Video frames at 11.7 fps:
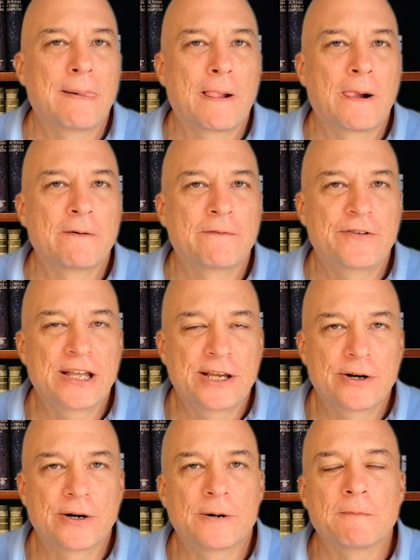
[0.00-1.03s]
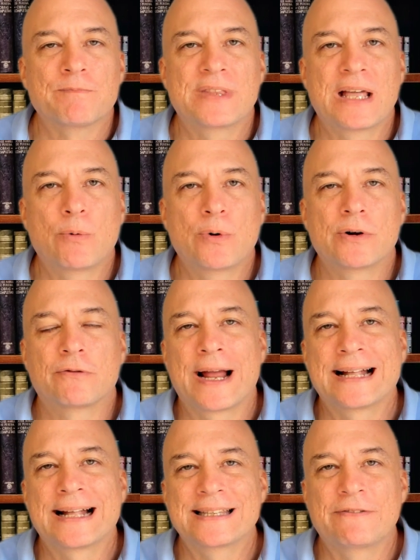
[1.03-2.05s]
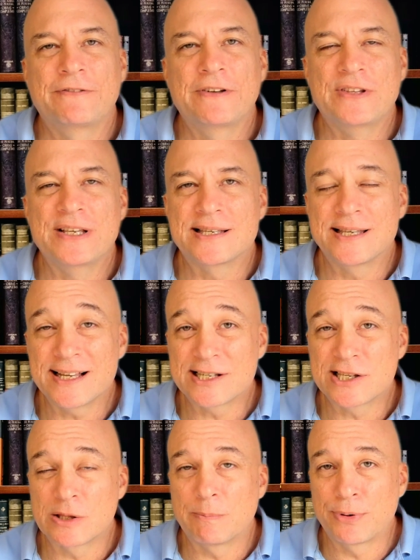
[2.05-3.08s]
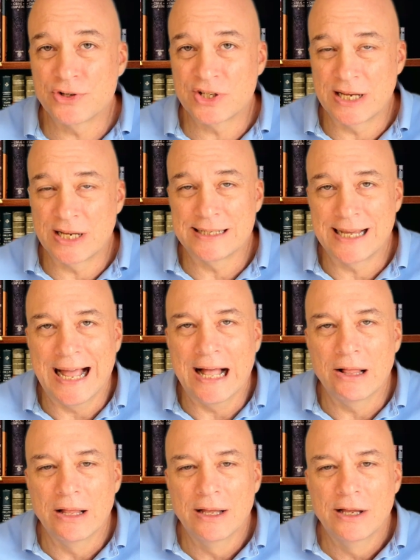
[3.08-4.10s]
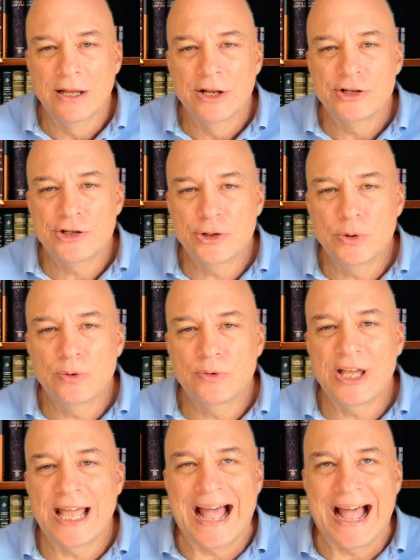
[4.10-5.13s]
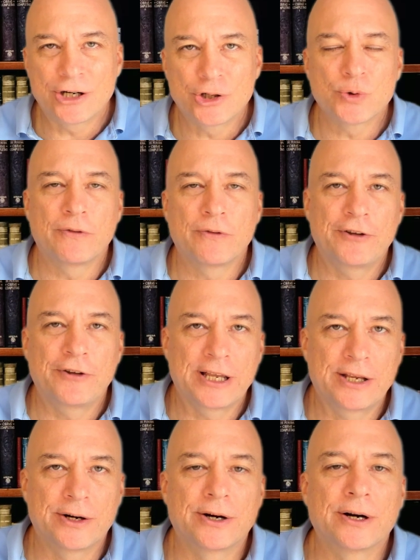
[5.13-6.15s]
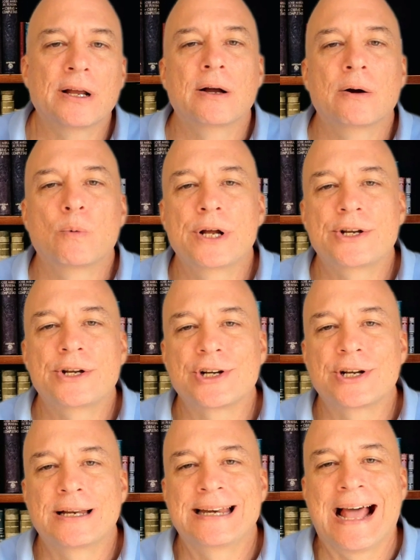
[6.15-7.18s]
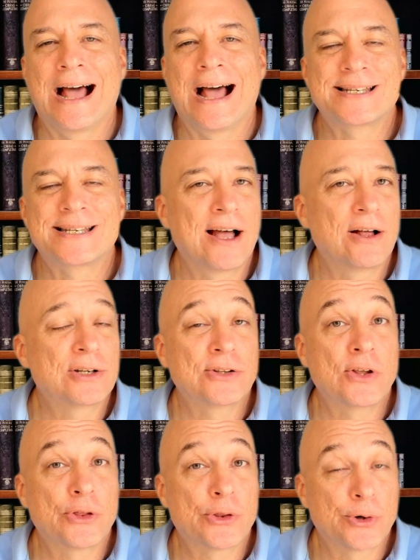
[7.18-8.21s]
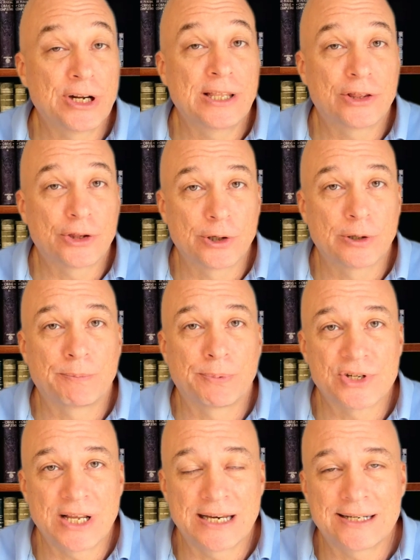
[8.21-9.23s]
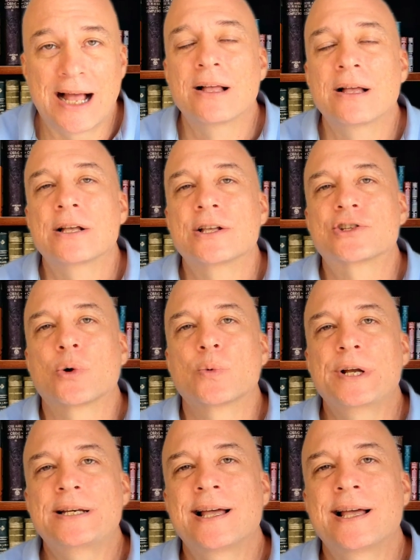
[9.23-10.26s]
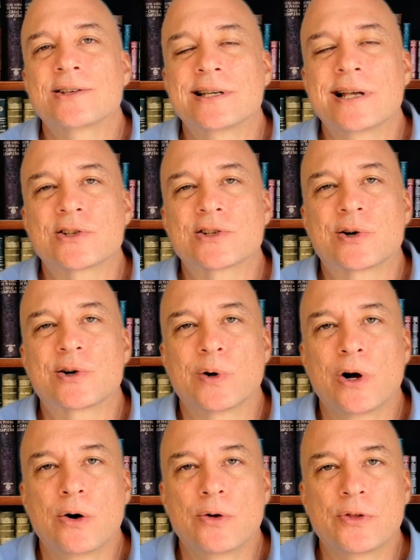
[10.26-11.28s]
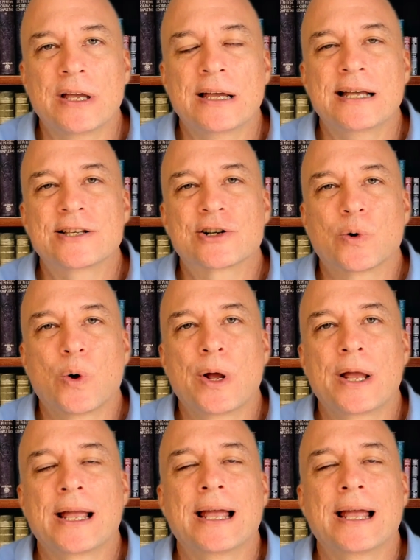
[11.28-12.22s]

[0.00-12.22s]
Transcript: figure that would have ranked in the 56th percentile to the actual figure, which now is down to the 33rd percentile. So retail sales growth is growing